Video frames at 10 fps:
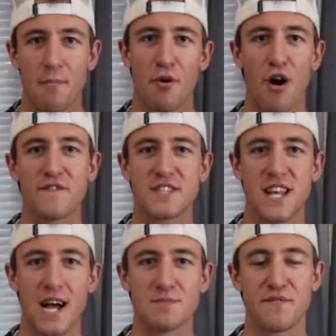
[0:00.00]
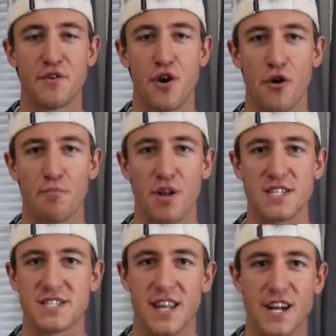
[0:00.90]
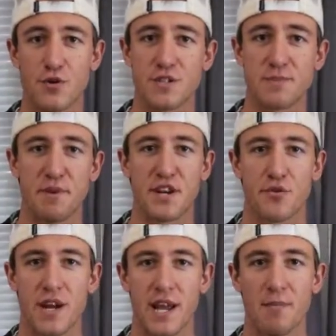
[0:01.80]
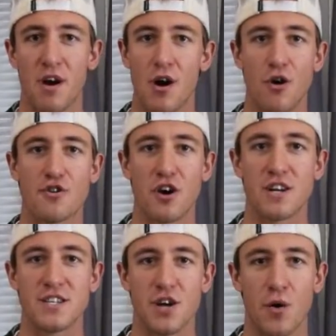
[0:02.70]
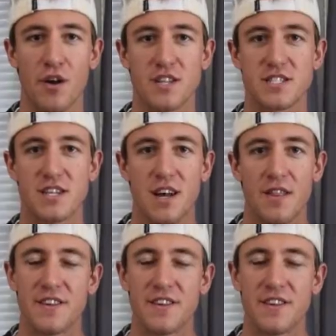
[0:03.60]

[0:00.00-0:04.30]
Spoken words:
But oftentimes if you go to places like Krispy Kreme or Dunkin' Donuts,